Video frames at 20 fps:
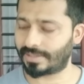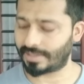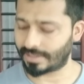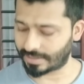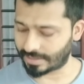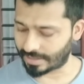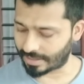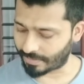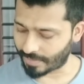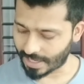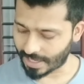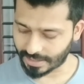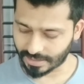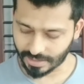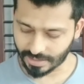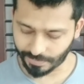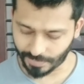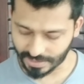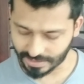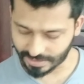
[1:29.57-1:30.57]
this in my
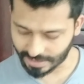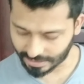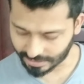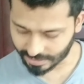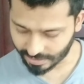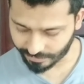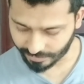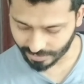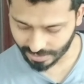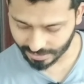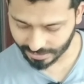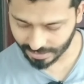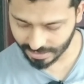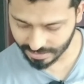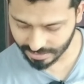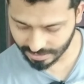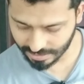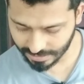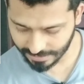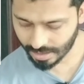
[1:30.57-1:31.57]
cheap and sexy
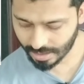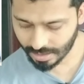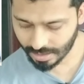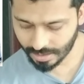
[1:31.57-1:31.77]
fragrance.